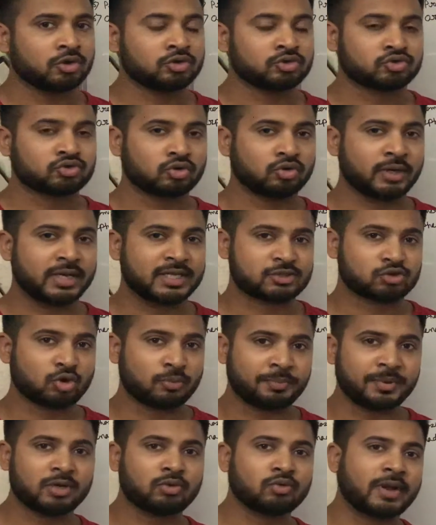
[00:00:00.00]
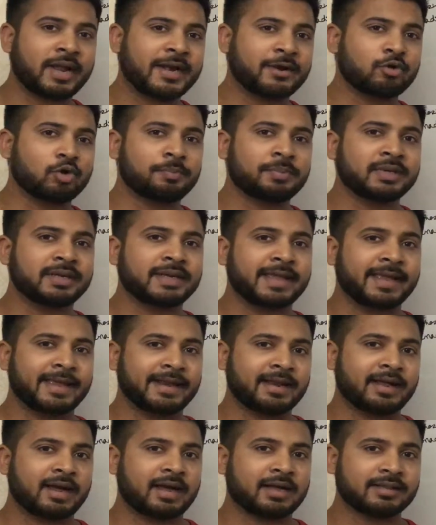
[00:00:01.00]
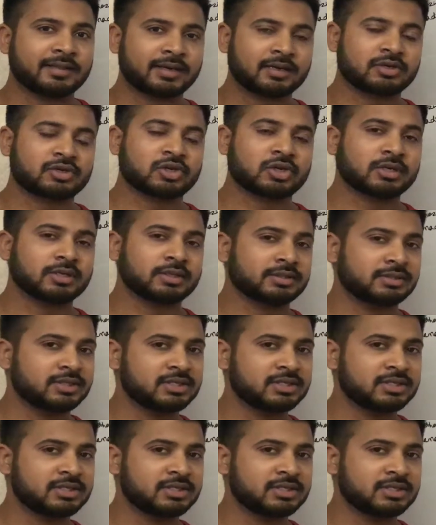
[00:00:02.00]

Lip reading: So as compared to atropine and other drug,